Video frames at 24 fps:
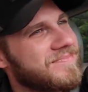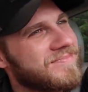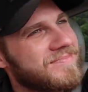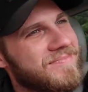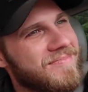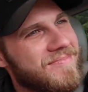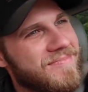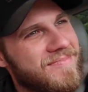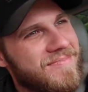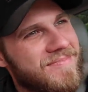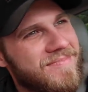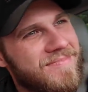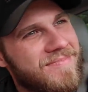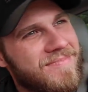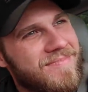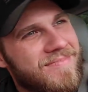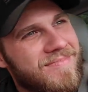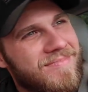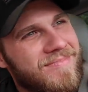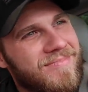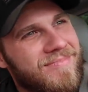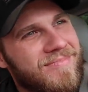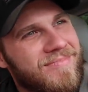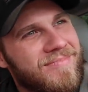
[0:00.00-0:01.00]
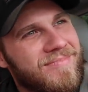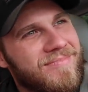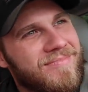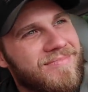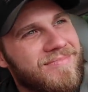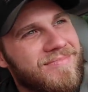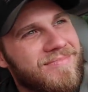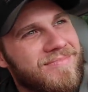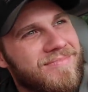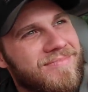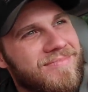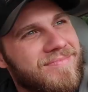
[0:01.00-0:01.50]

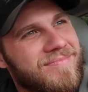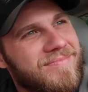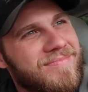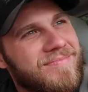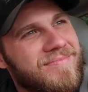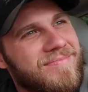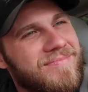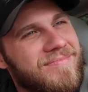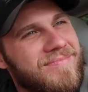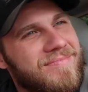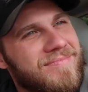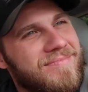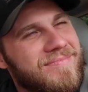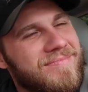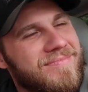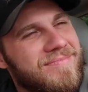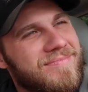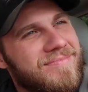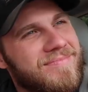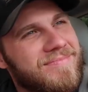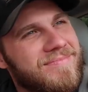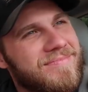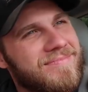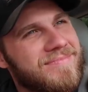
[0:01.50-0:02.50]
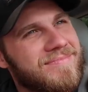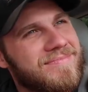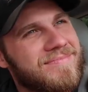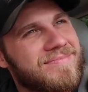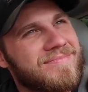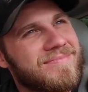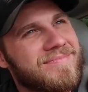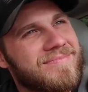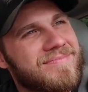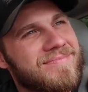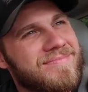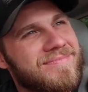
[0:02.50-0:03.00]

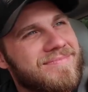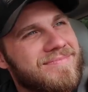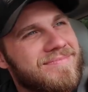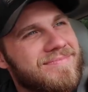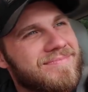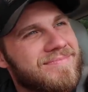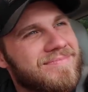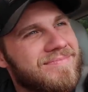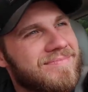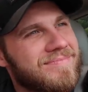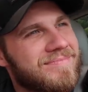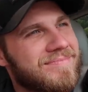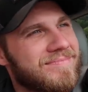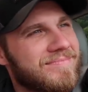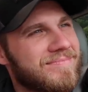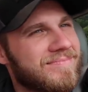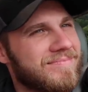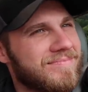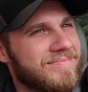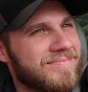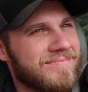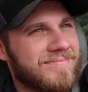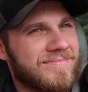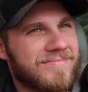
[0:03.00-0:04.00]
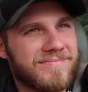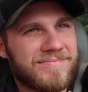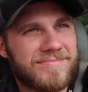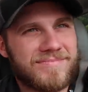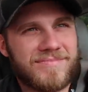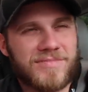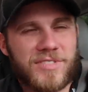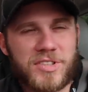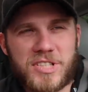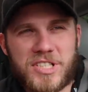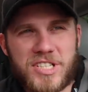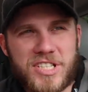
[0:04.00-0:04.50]

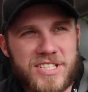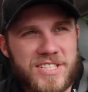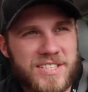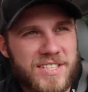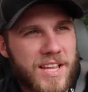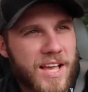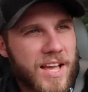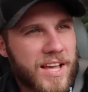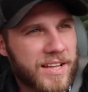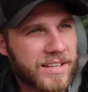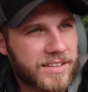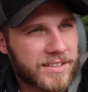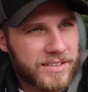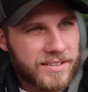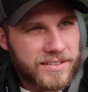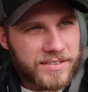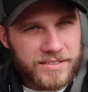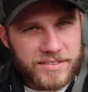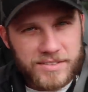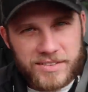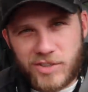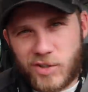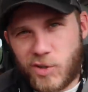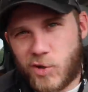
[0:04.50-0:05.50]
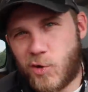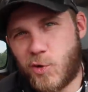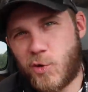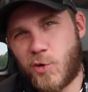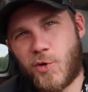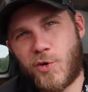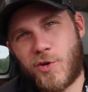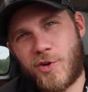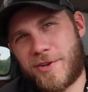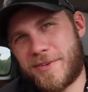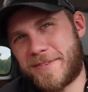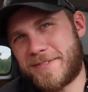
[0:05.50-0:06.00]

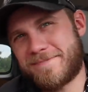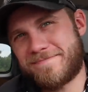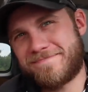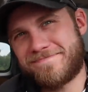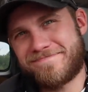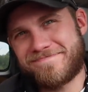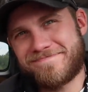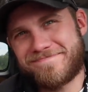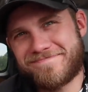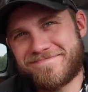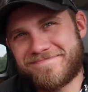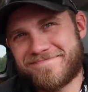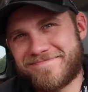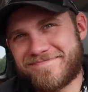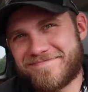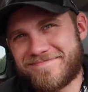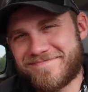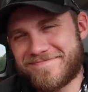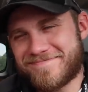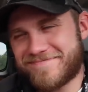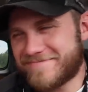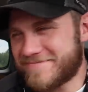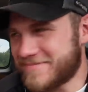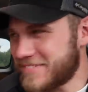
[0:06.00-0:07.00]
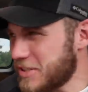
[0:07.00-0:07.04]
(silent)